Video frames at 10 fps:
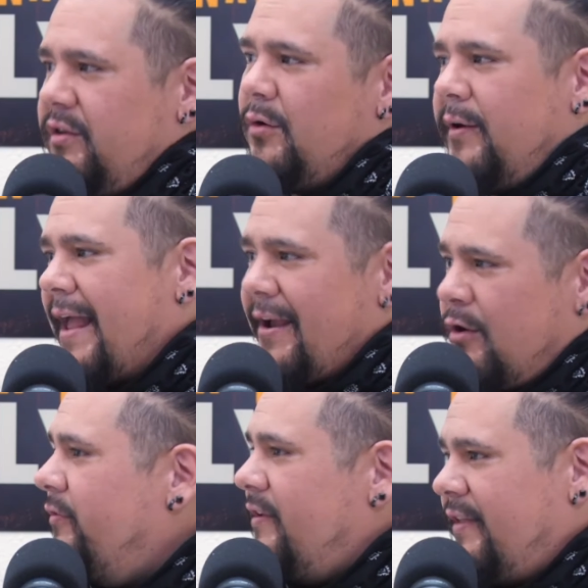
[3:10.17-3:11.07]
doing that
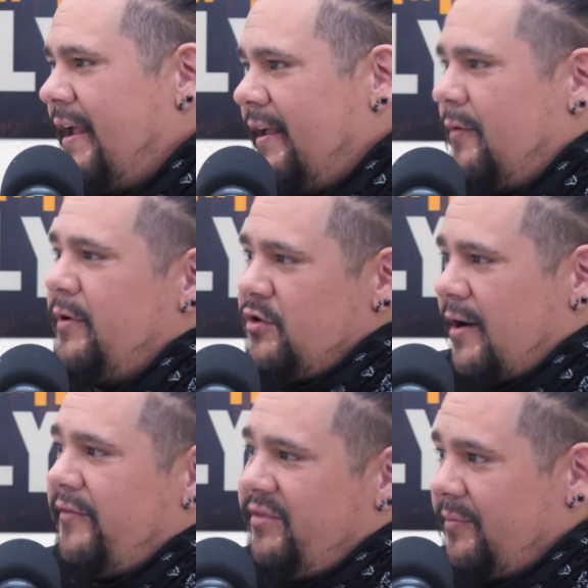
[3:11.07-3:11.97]
goofy thing and when you
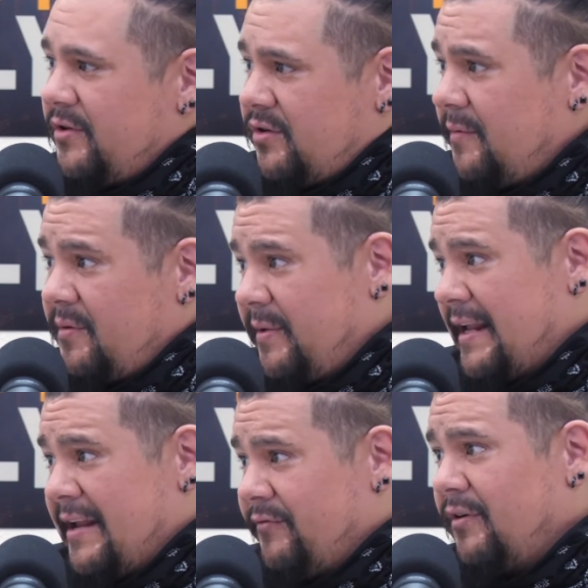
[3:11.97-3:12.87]
try to flip the script to
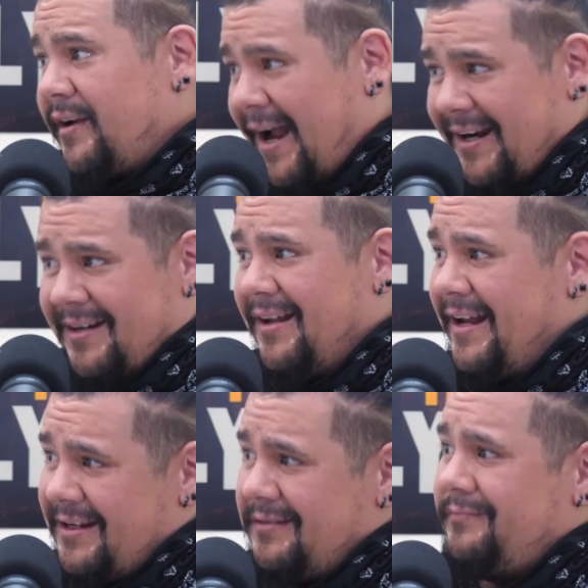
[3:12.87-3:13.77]
be evil, it kind of
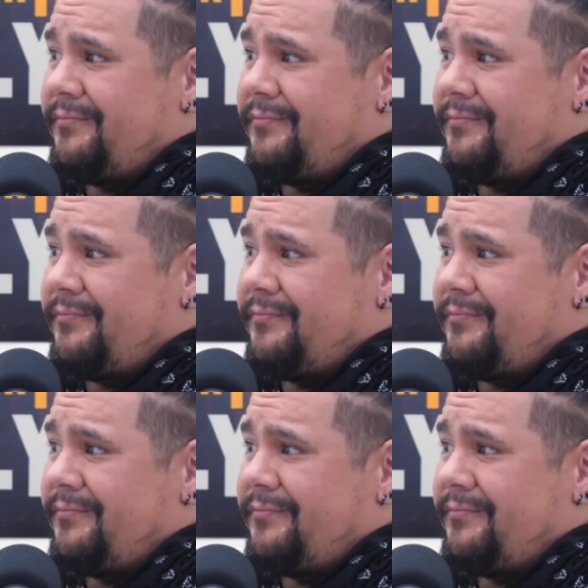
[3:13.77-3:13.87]
like...